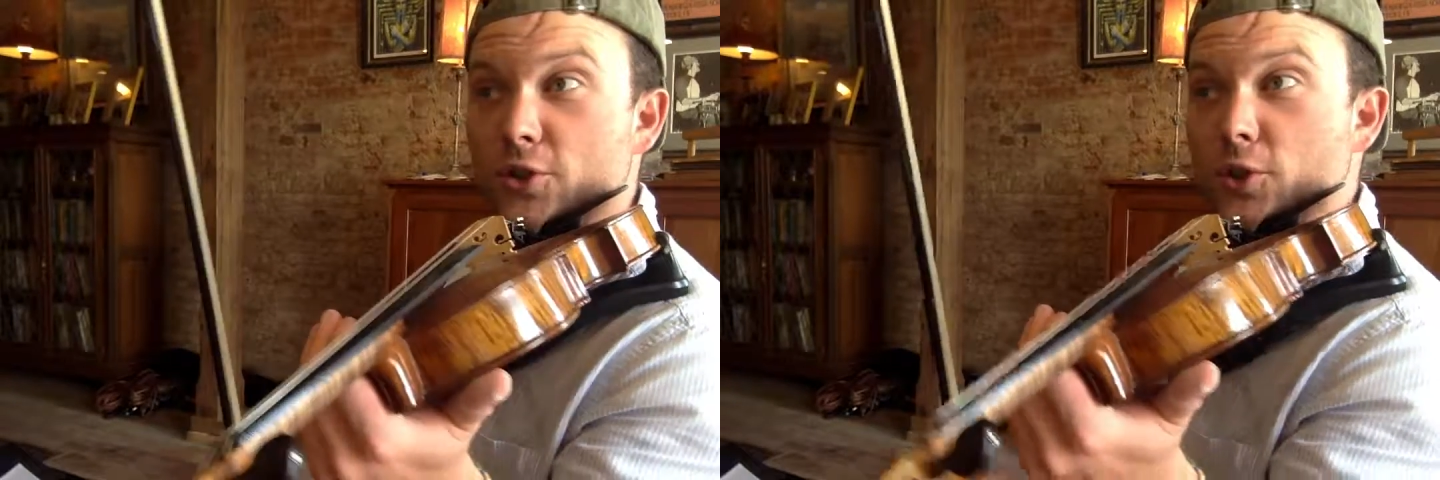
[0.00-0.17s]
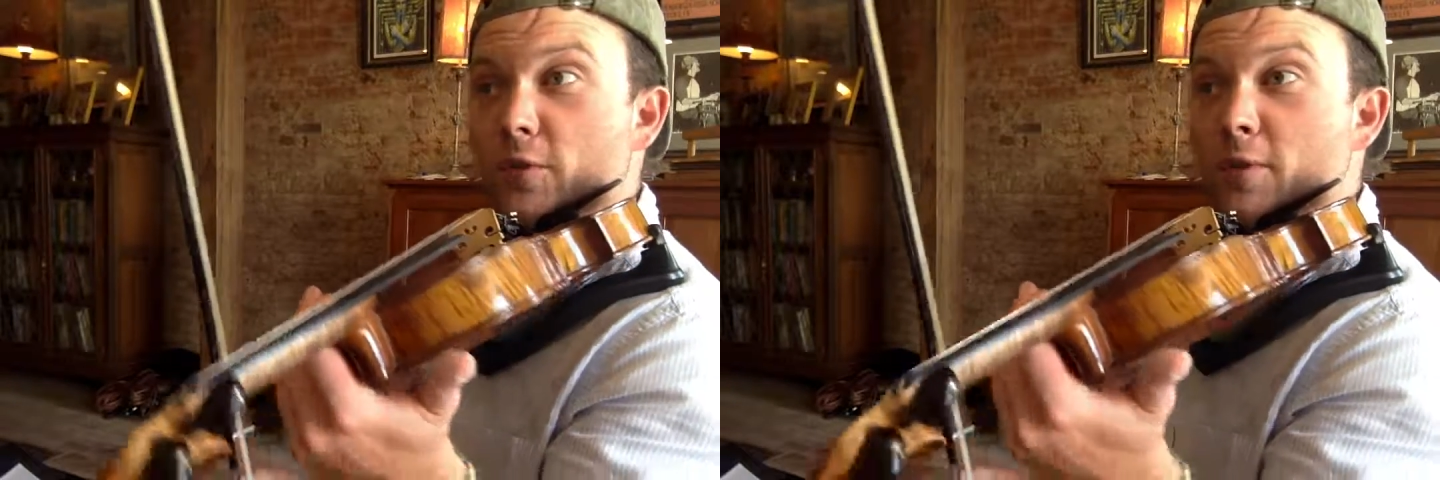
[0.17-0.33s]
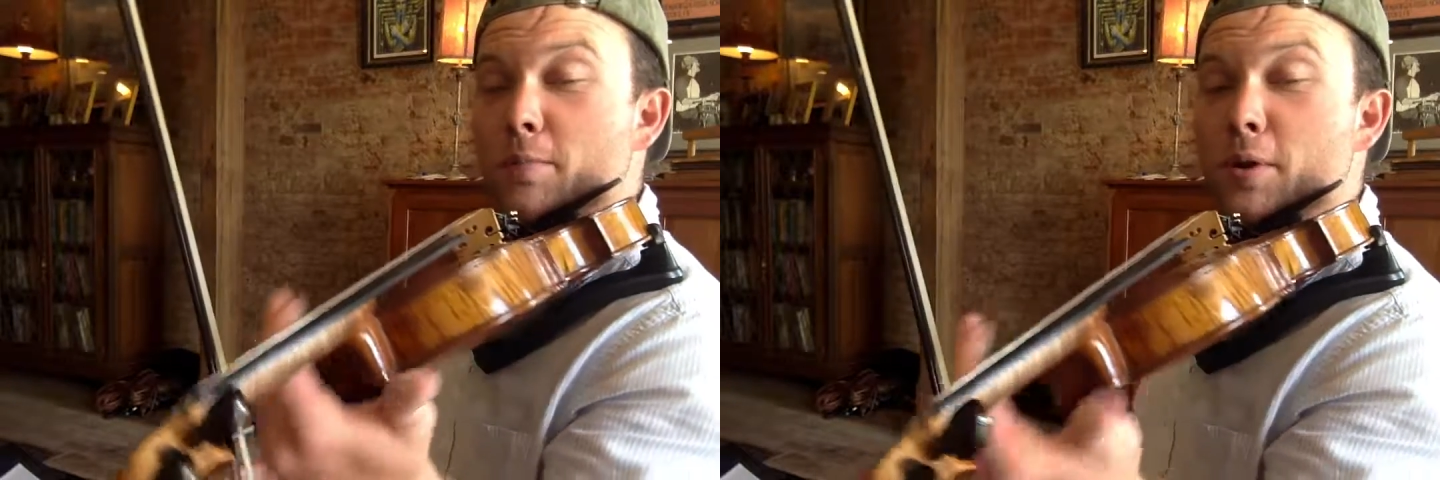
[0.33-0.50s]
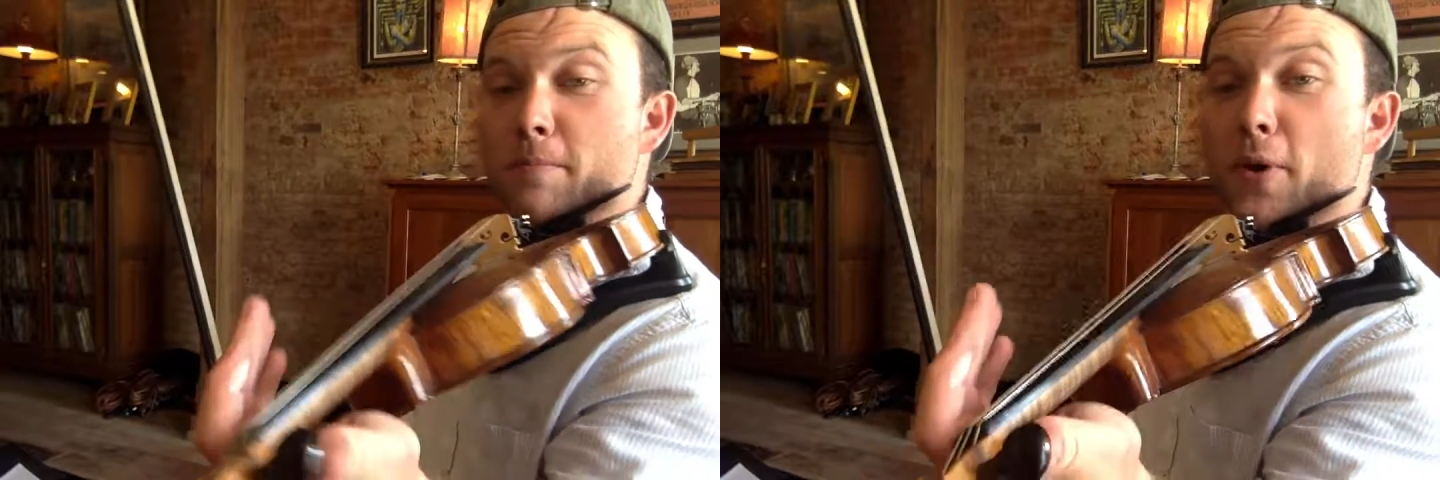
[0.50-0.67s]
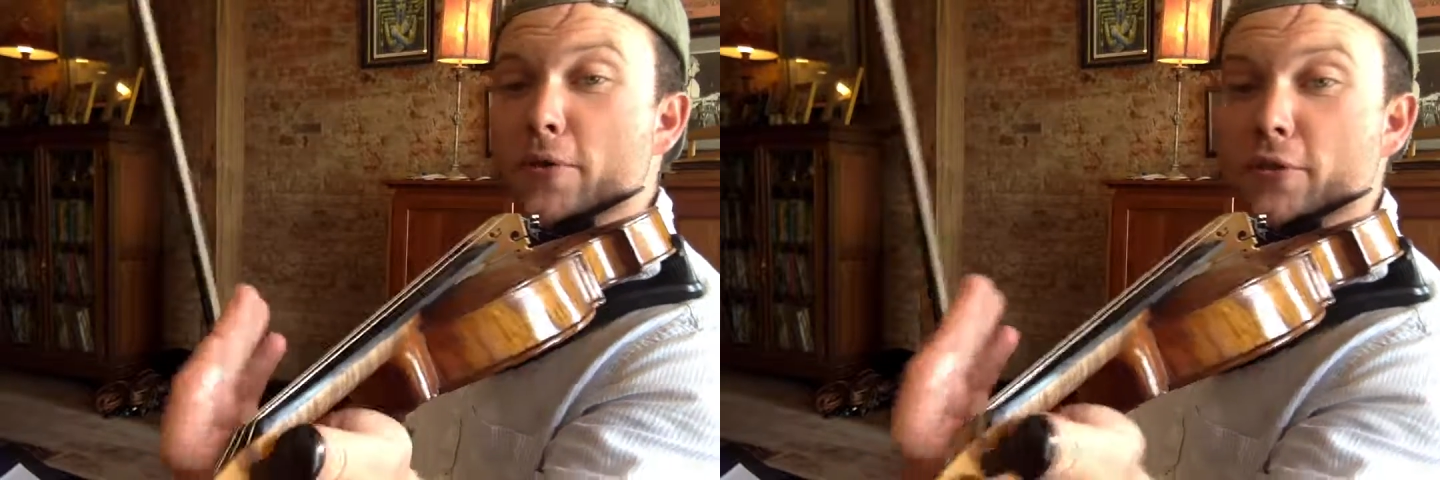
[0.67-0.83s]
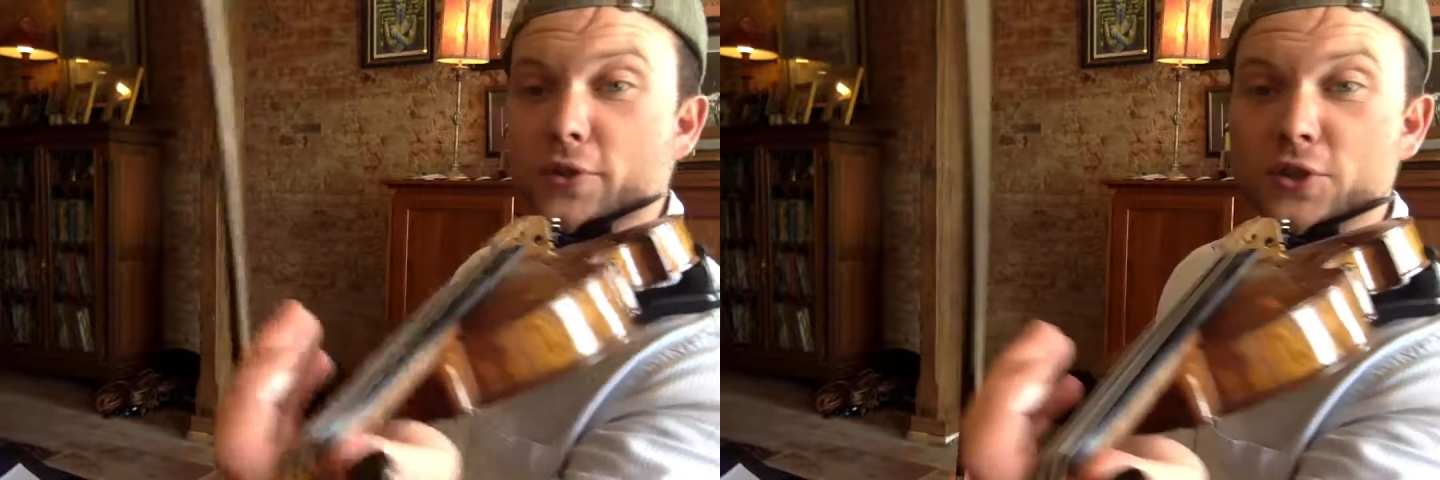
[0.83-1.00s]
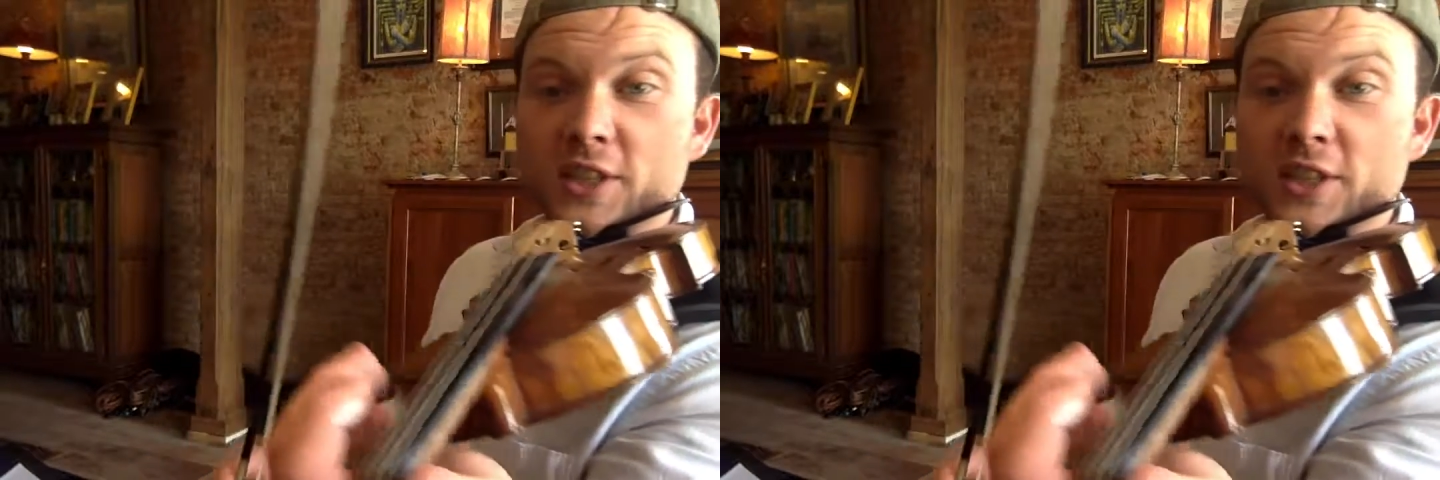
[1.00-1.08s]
So if you put both of those